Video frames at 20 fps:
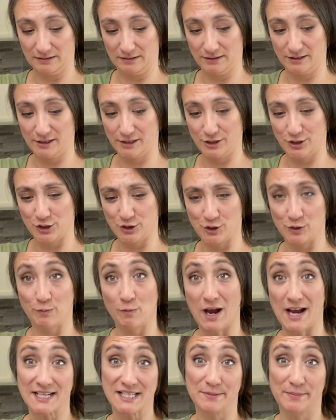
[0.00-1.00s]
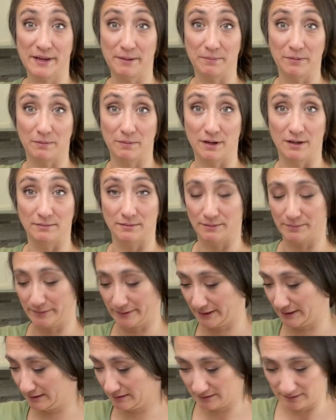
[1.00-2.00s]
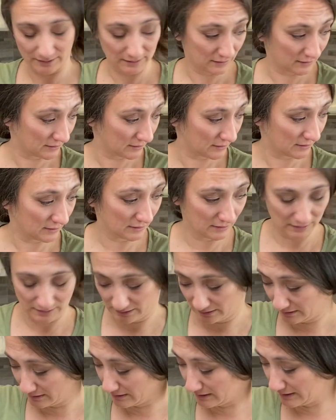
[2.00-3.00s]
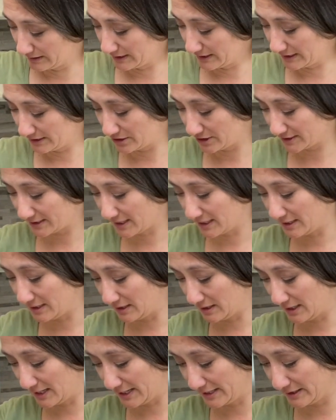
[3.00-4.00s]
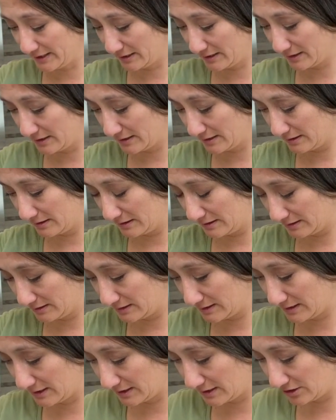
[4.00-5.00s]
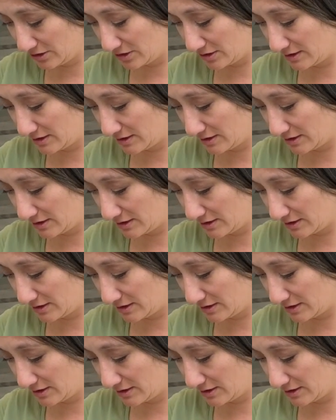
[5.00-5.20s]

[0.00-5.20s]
You use wax paper probably. And I just kind of line the dish.